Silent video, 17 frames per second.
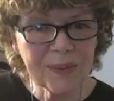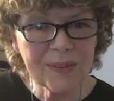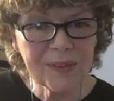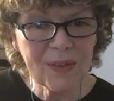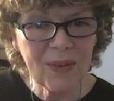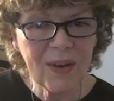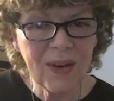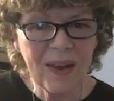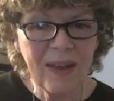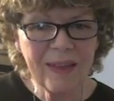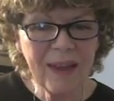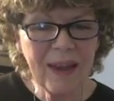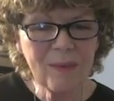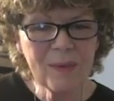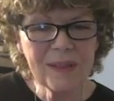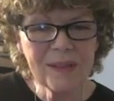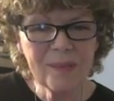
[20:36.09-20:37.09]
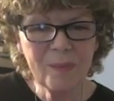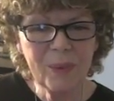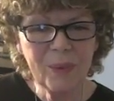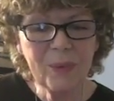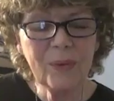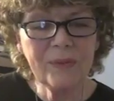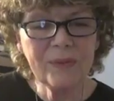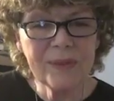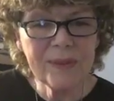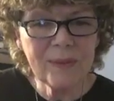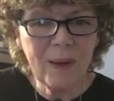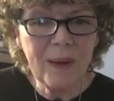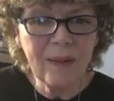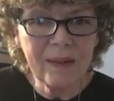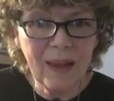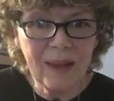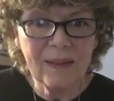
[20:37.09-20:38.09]
So that was a proof as
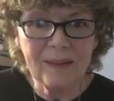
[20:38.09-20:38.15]
well